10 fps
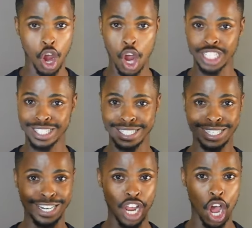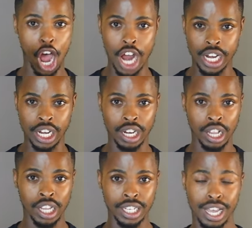Constantly on.
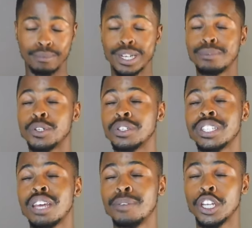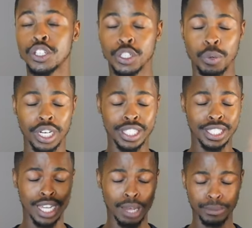
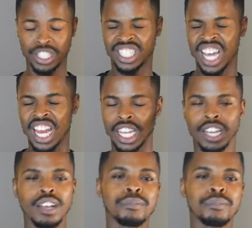Siithembs, darling.